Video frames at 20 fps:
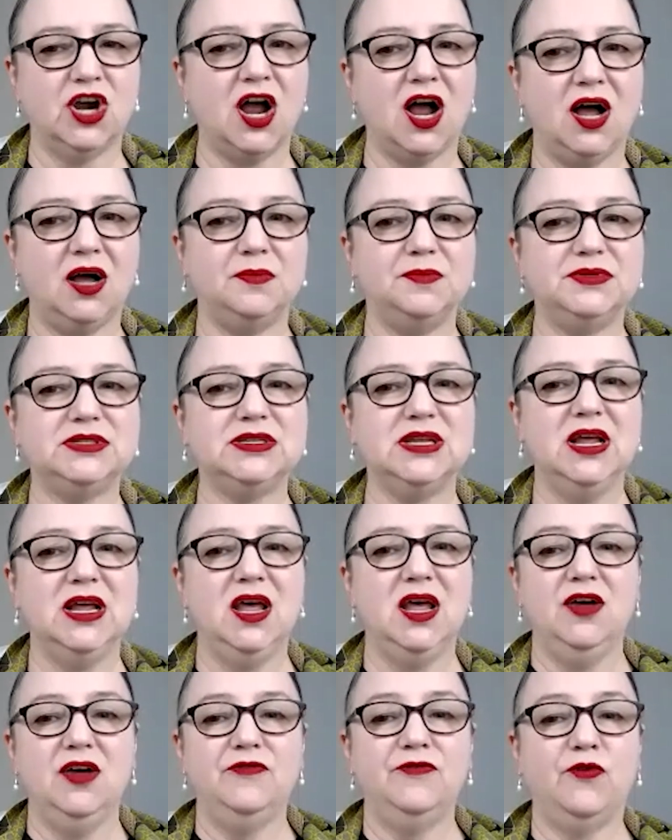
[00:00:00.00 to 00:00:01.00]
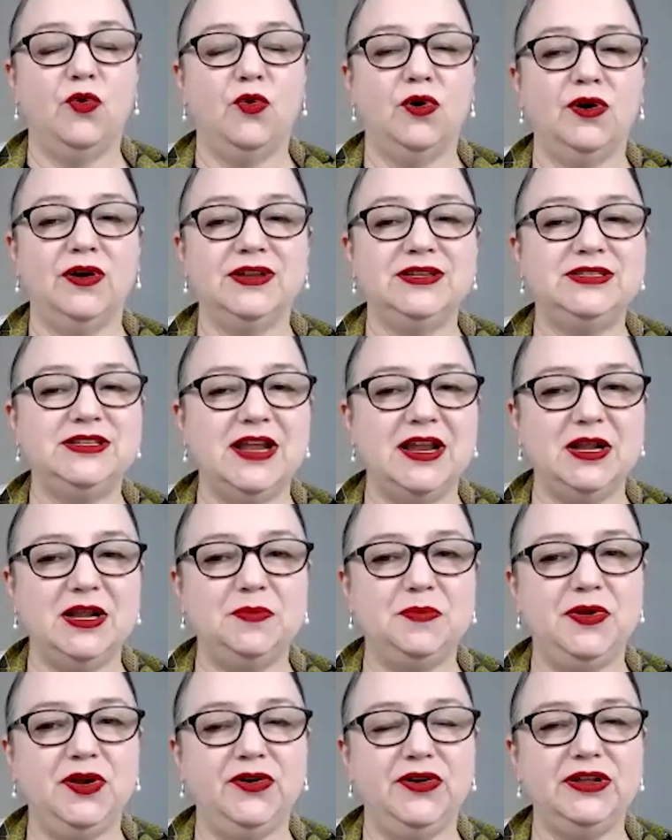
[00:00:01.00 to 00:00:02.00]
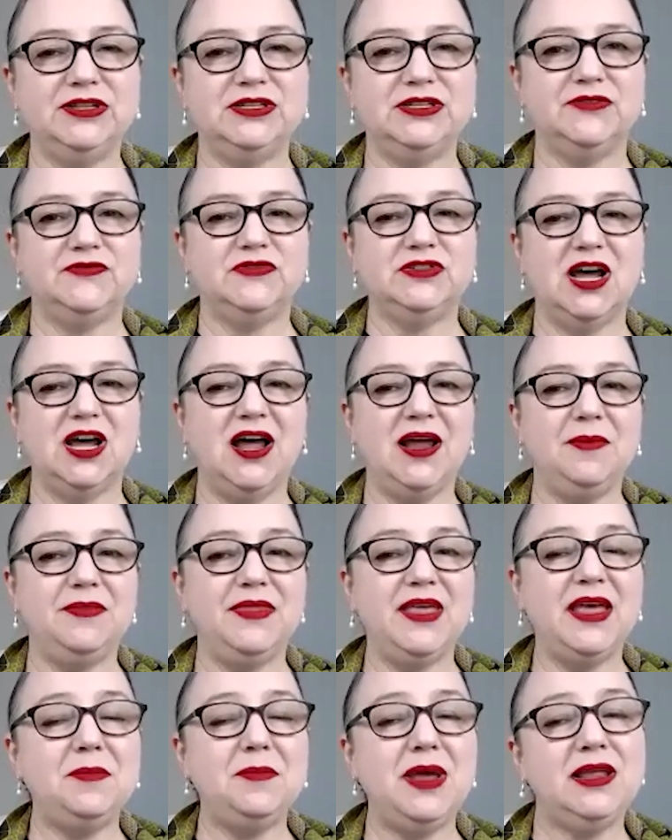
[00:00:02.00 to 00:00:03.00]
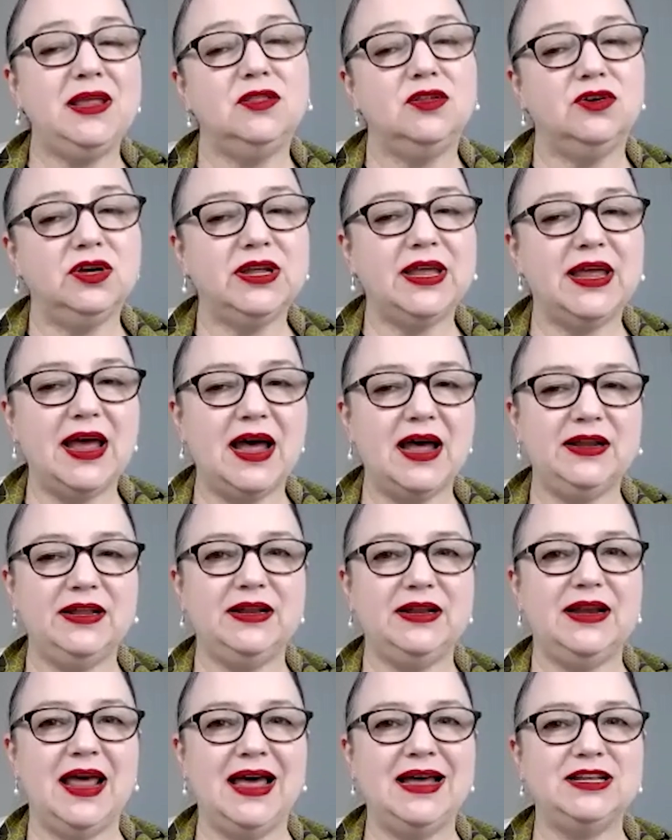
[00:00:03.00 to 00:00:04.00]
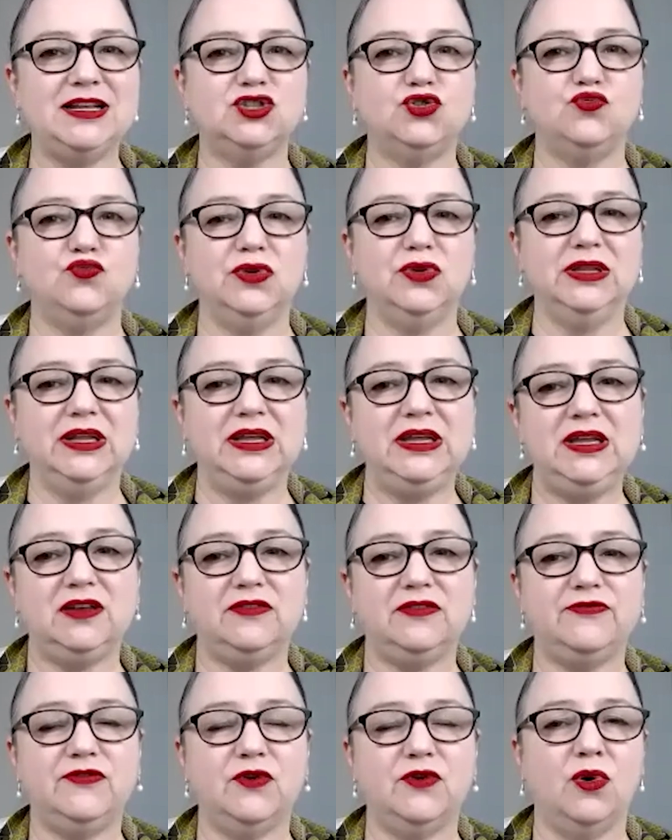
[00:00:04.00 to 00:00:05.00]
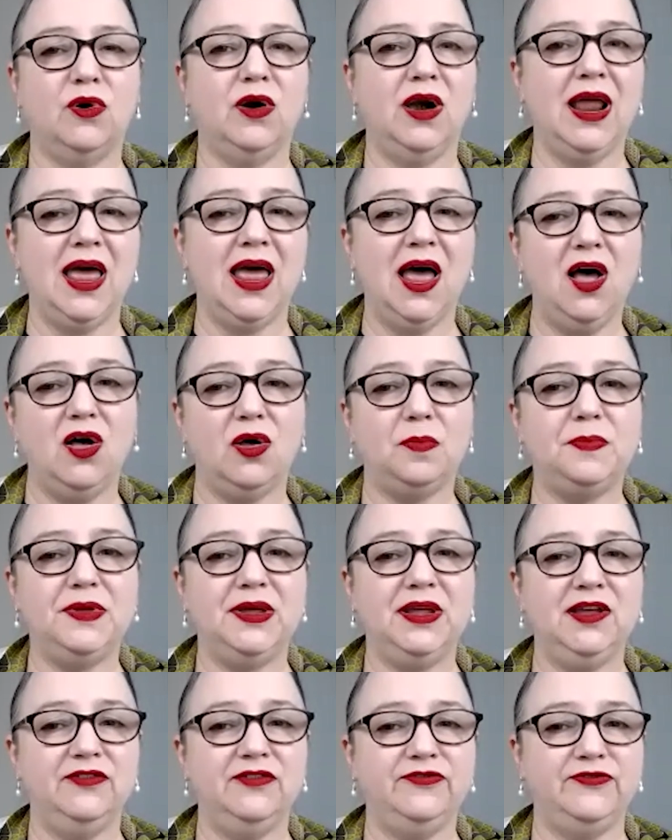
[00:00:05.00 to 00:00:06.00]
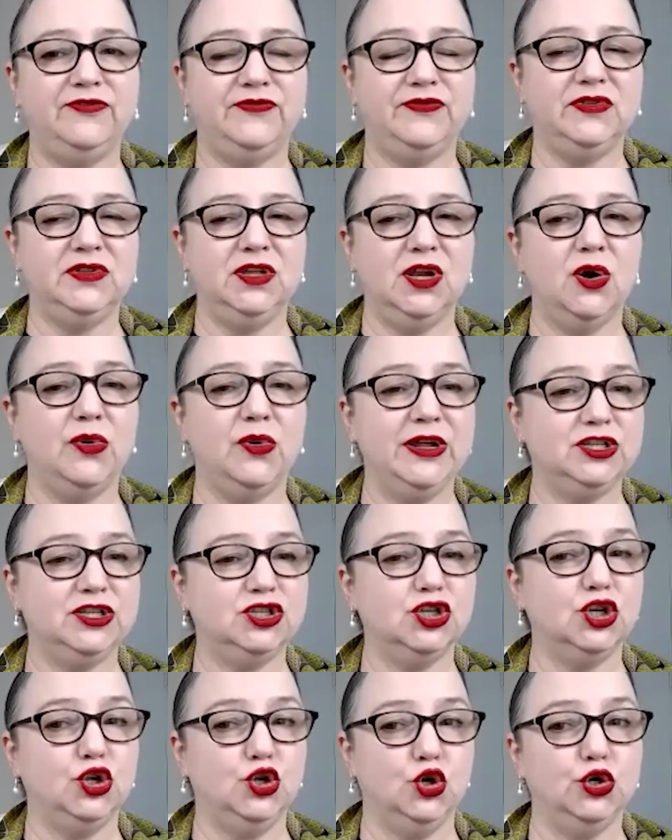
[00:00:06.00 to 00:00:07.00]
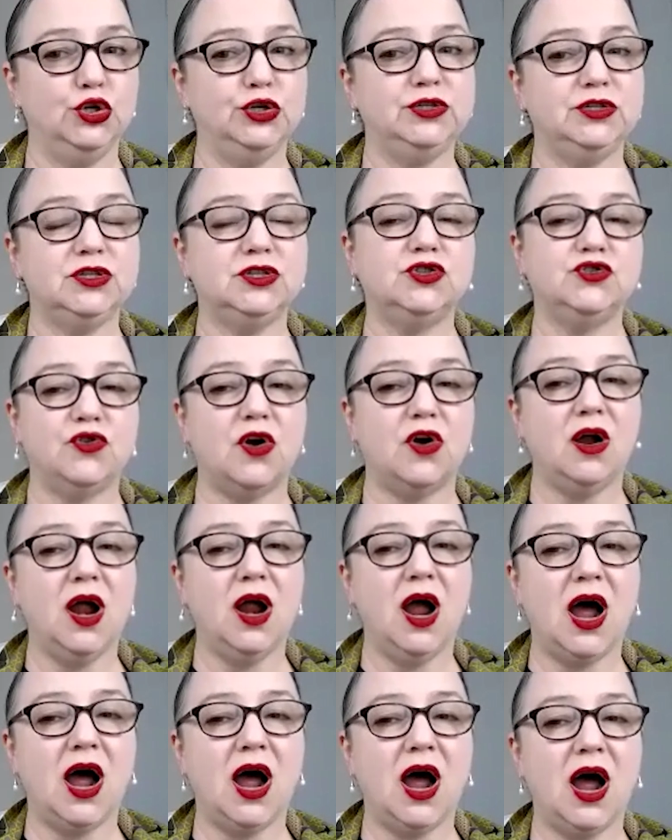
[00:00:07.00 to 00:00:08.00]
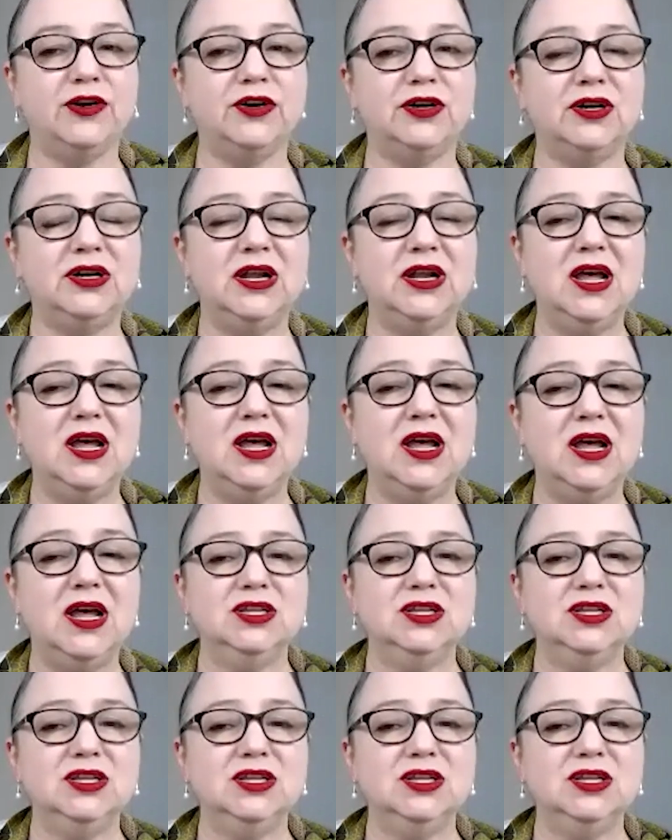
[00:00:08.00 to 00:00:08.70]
jobs for extended periods of time, they may look at it as relief or help if, it's a good, strong hire.